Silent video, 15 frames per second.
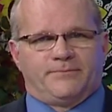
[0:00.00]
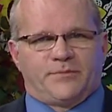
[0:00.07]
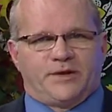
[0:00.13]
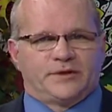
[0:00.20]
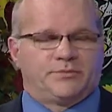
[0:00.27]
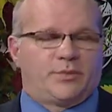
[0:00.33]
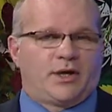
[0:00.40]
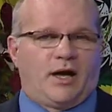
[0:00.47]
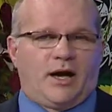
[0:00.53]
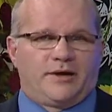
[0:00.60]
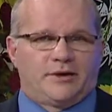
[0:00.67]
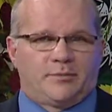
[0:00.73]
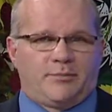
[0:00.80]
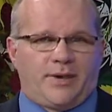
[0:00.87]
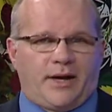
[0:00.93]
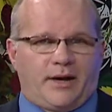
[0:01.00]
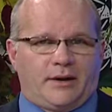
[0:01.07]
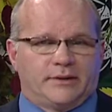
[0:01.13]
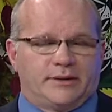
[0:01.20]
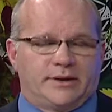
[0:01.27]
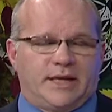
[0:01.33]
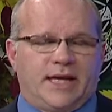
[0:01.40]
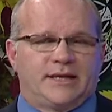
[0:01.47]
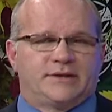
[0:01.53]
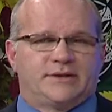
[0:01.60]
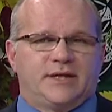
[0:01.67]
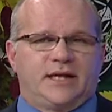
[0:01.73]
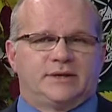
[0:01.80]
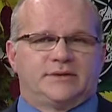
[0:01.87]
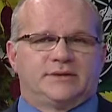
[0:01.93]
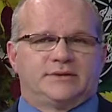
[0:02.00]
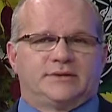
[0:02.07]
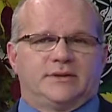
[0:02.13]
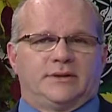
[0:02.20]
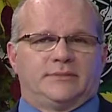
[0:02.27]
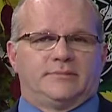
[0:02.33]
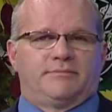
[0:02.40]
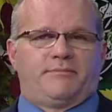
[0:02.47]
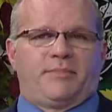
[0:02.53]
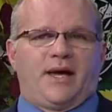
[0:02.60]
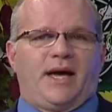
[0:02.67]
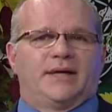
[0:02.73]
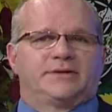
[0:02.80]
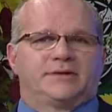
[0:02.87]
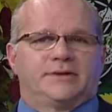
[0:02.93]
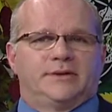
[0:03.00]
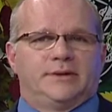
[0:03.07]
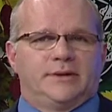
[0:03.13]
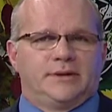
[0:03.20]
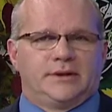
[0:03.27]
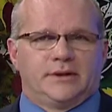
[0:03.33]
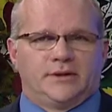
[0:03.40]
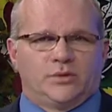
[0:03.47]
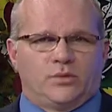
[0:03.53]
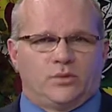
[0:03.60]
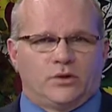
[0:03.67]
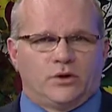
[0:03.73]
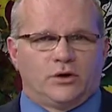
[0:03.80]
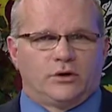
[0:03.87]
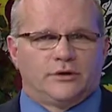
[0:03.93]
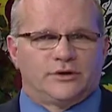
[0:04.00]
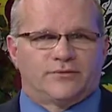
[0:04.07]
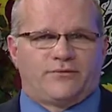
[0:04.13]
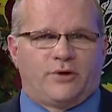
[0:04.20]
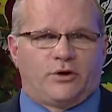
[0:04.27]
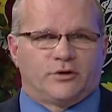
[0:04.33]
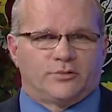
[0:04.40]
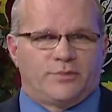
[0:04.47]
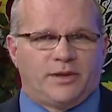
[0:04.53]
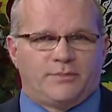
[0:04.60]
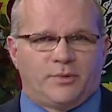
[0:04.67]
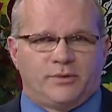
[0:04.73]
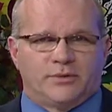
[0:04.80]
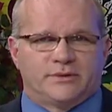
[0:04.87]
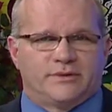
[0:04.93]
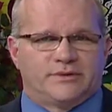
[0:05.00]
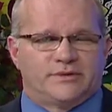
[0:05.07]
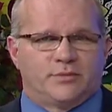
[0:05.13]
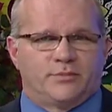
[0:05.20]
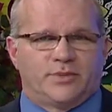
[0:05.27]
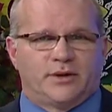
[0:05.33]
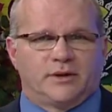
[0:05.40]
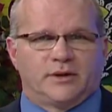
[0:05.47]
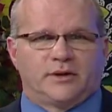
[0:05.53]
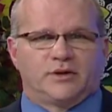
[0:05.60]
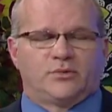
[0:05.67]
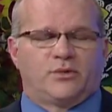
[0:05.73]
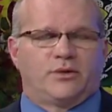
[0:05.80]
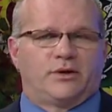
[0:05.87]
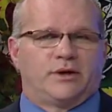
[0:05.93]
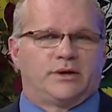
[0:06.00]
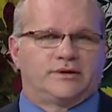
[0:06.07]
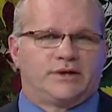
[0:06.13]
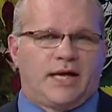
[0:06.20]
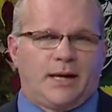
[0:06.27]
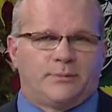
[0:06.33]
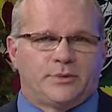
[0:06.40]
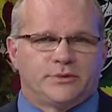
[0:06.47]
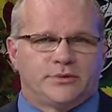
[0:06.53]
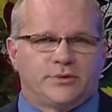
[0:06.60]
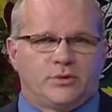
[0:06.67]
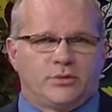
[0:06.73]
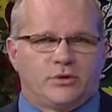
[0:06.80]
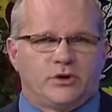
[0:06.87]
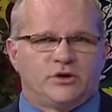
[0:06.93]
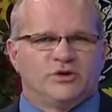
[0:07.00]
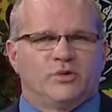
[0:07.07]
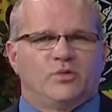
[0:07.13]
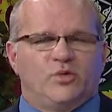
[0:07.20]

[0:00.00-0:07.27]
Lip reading: is beyond the pale. The United States is the best in the world as far as people with disabilities. We're an example to the world.